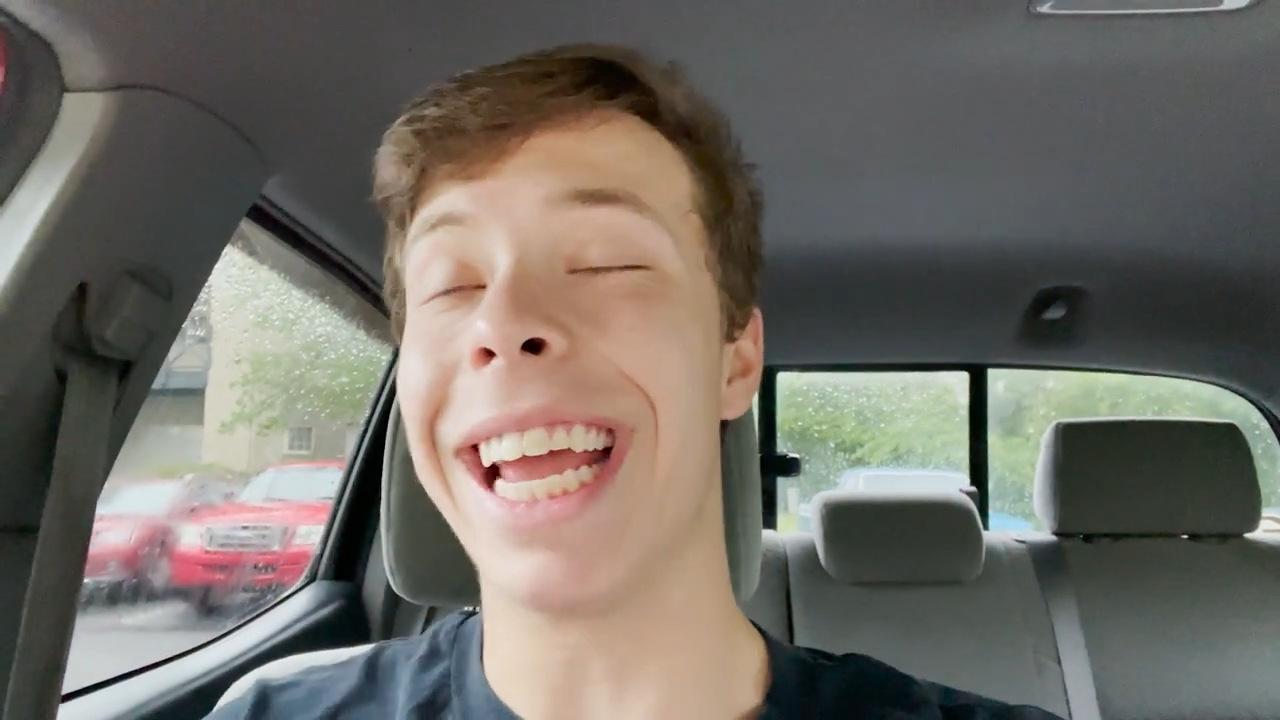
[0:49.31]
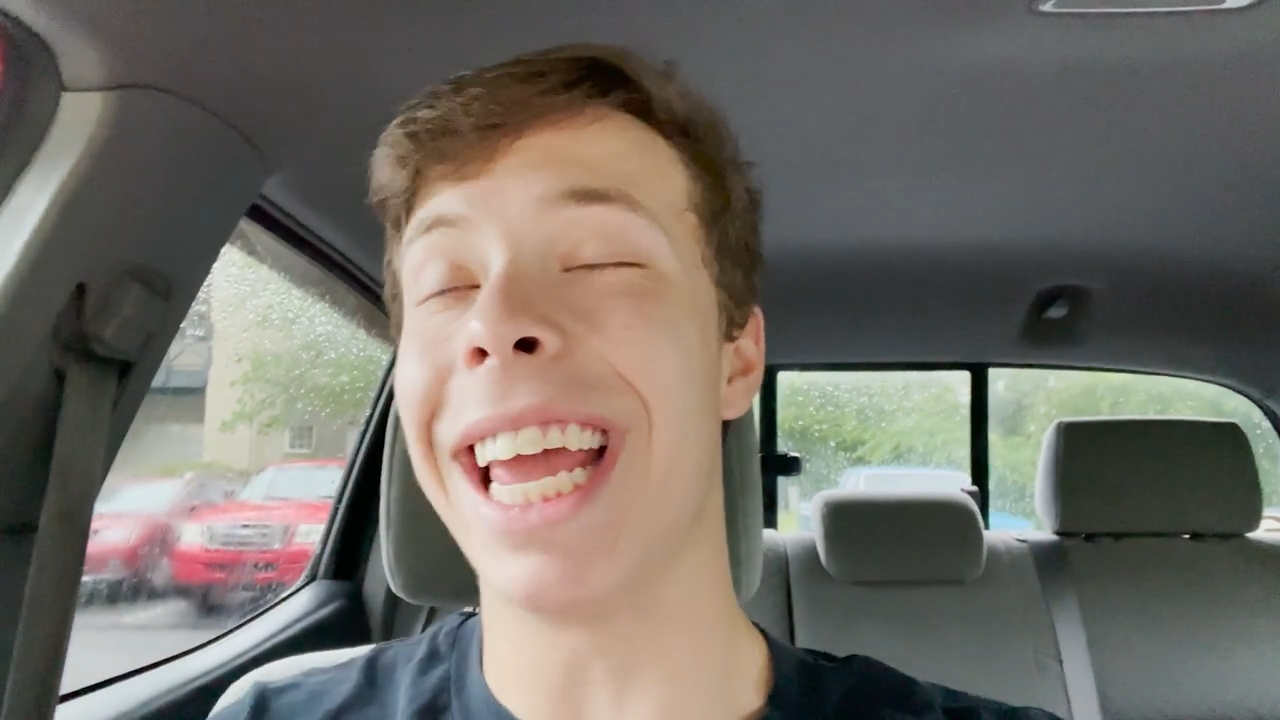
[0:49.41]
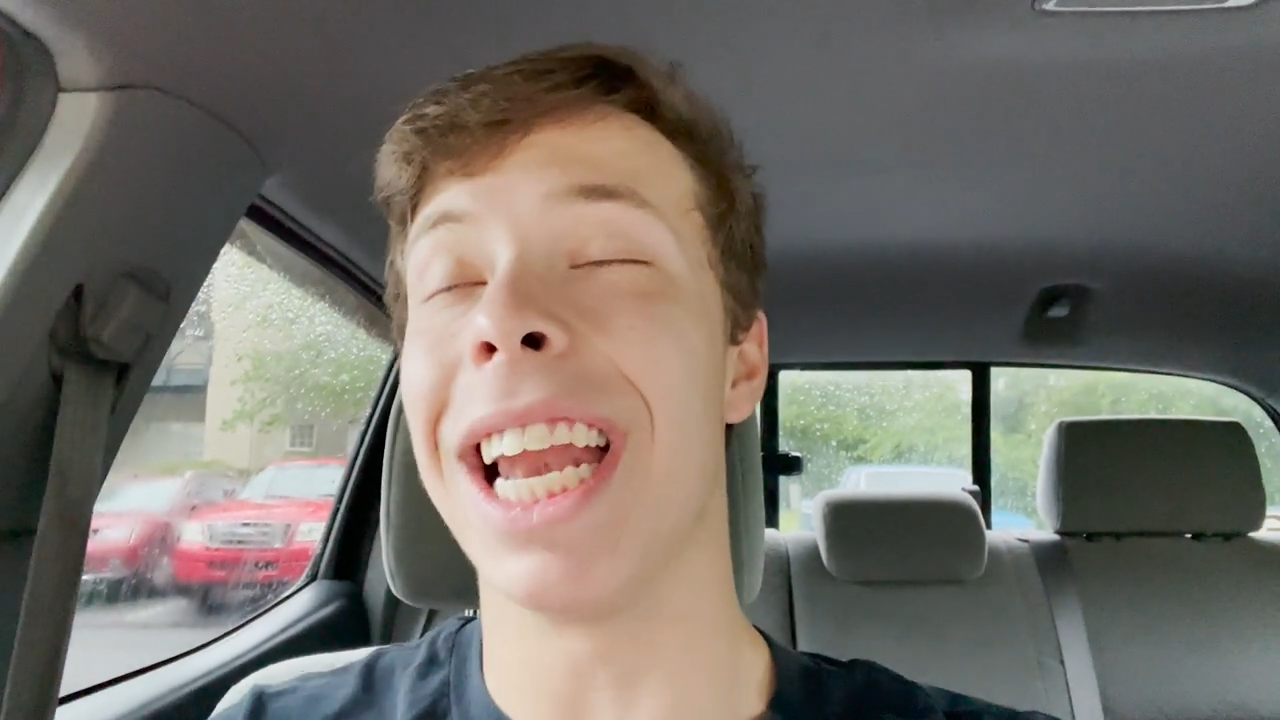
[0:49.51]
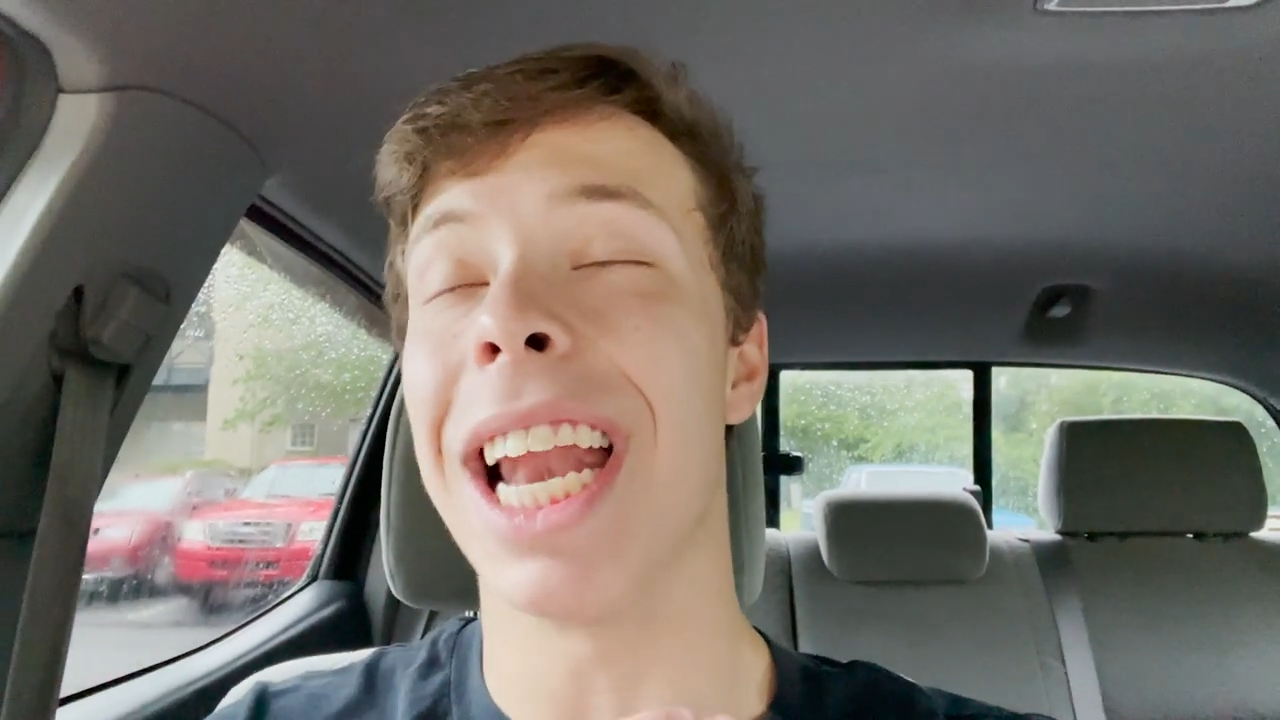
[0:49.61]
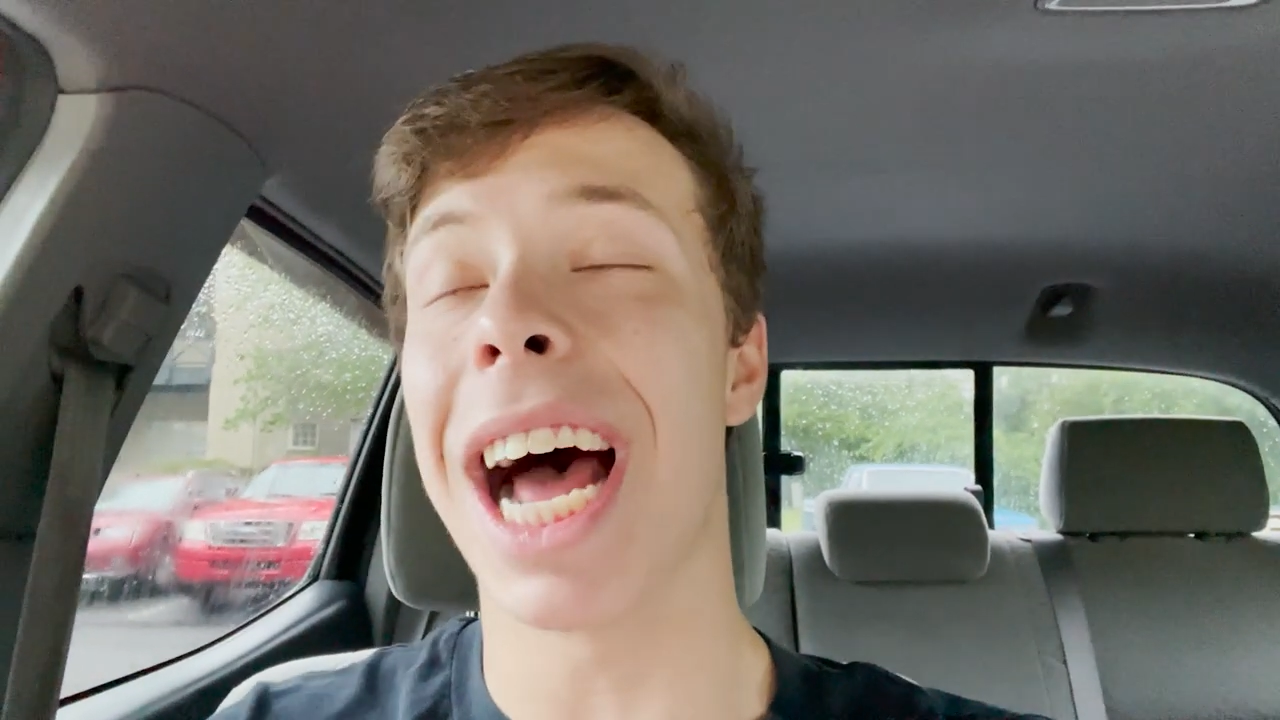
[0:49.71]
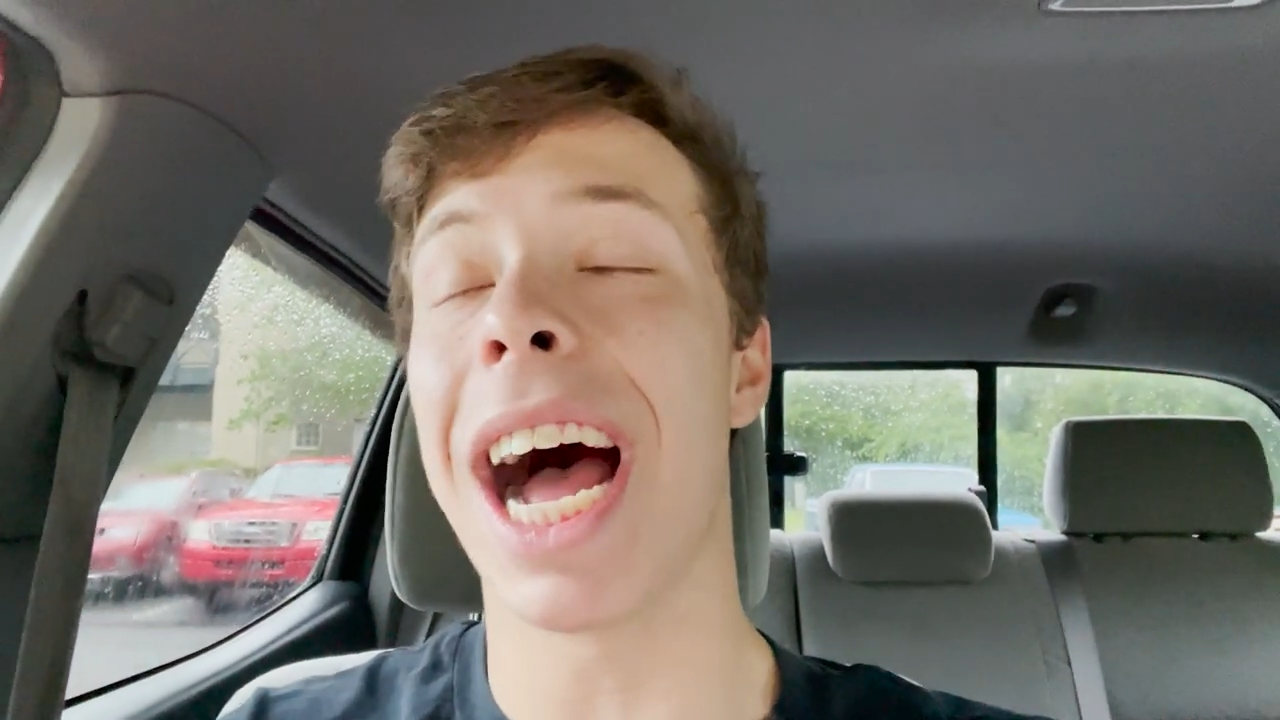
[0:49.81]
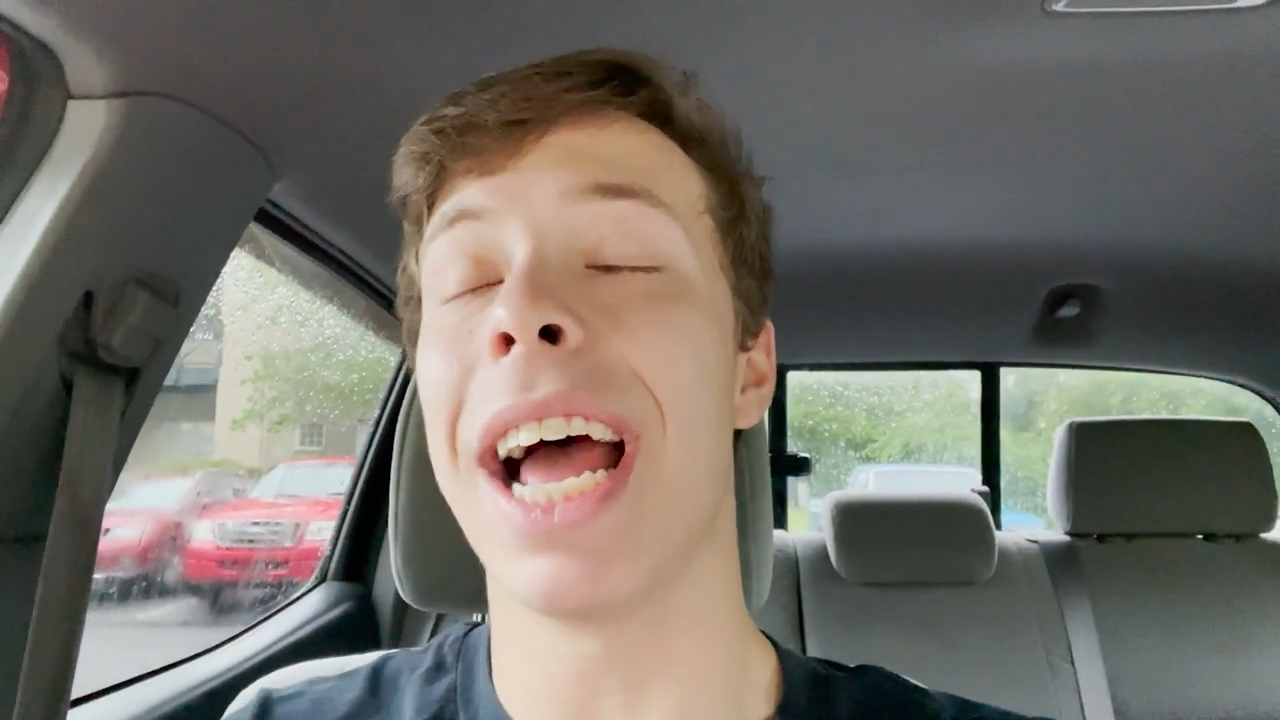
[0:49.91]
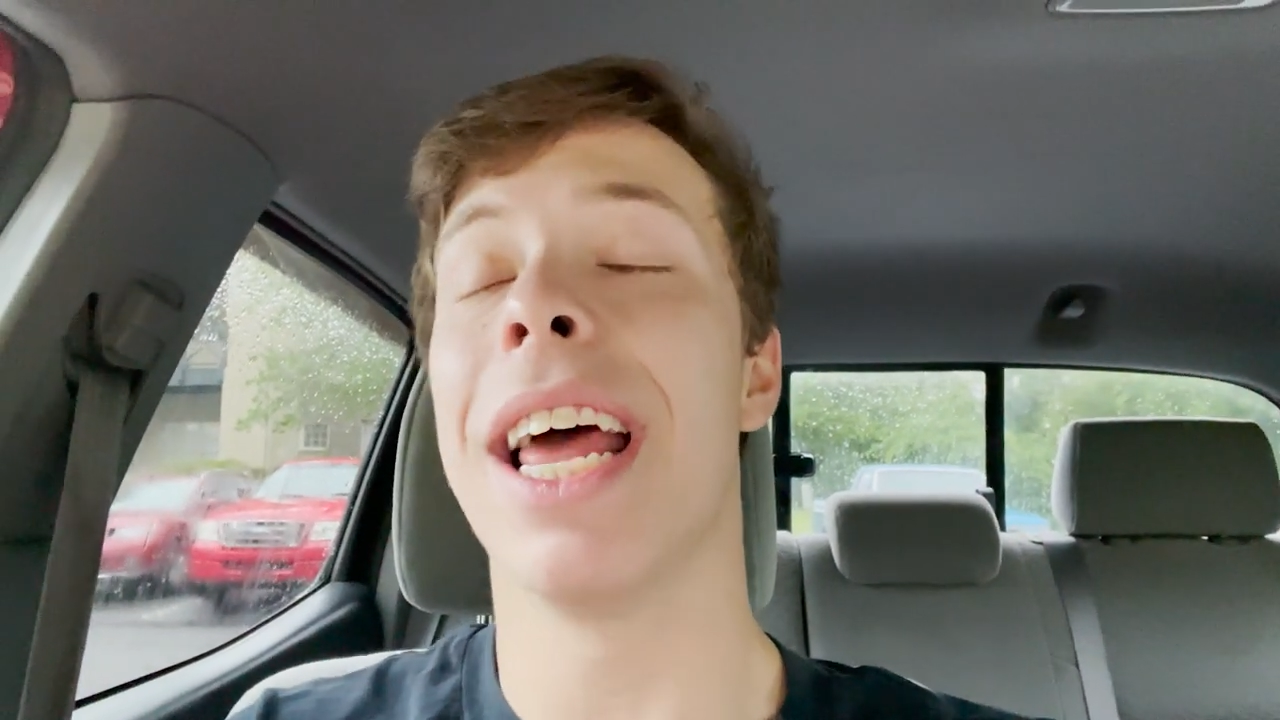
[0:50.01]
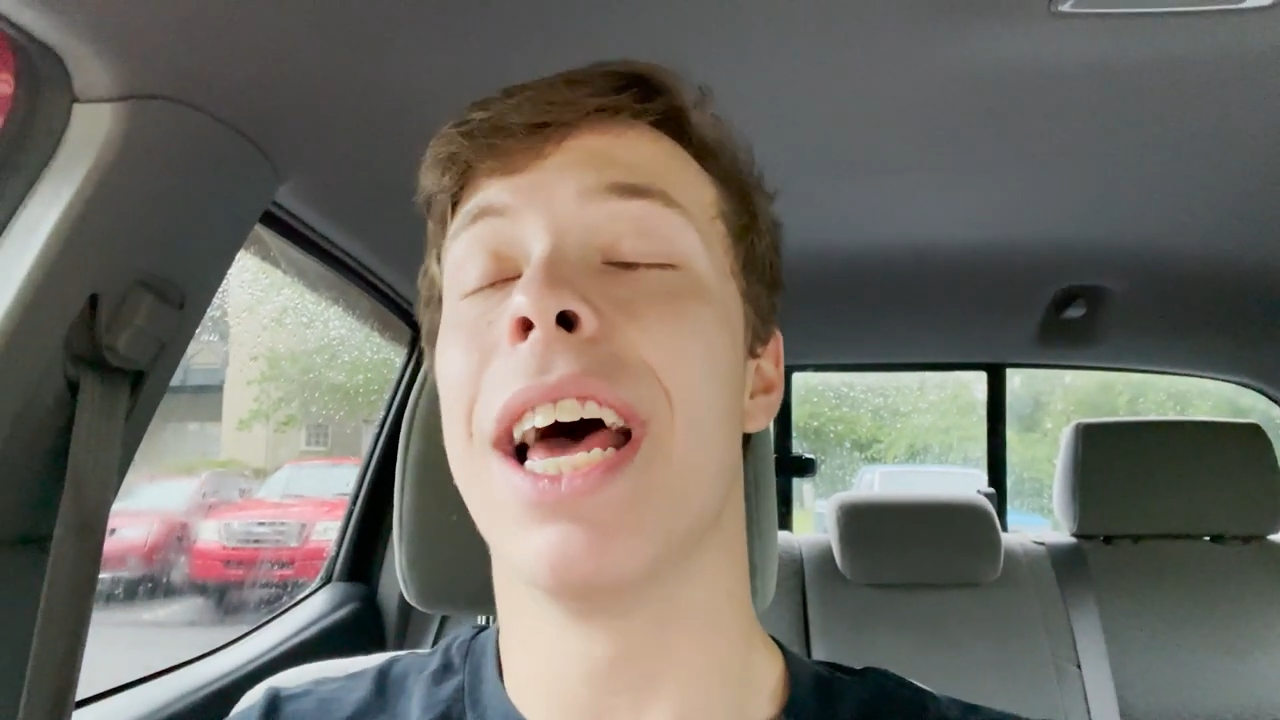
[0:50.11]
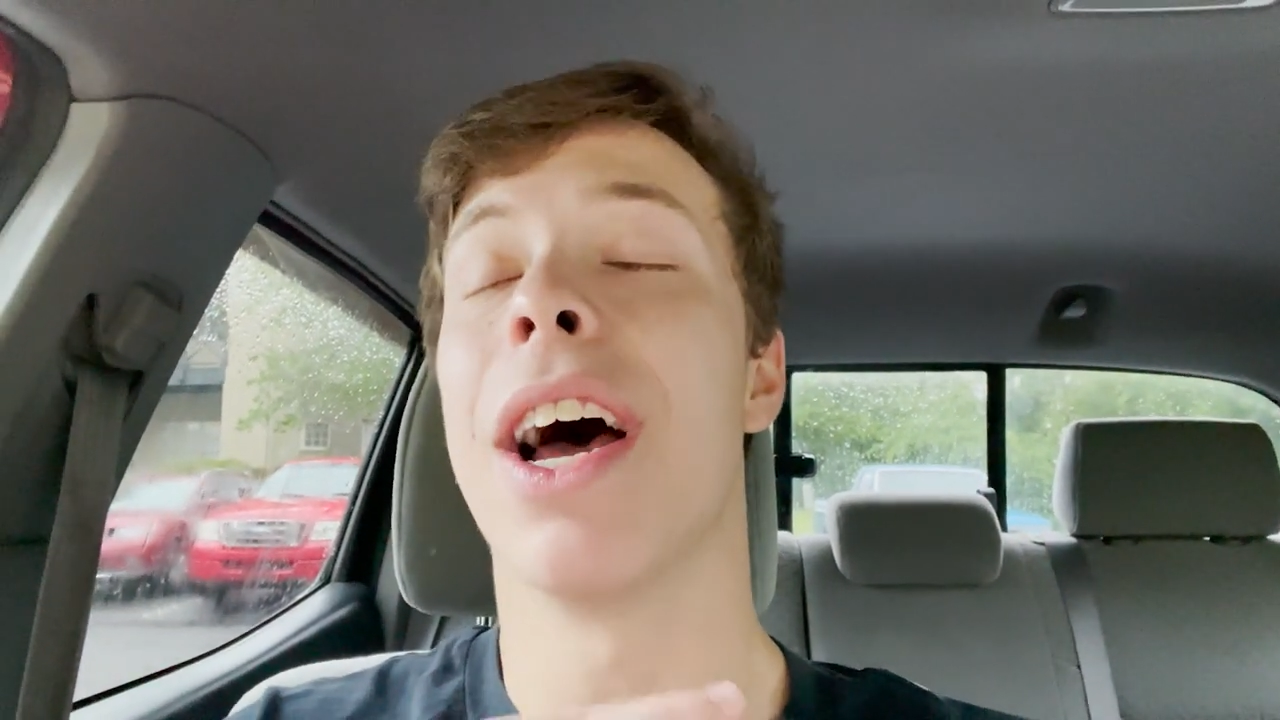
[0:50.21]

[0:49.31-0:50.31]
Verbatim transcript: cannot